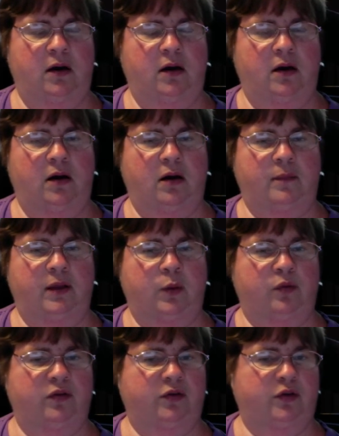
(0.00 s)
upon. It
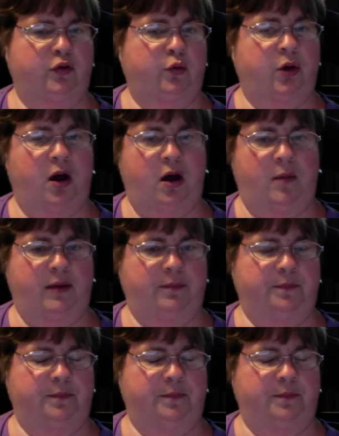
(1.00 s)
was too common.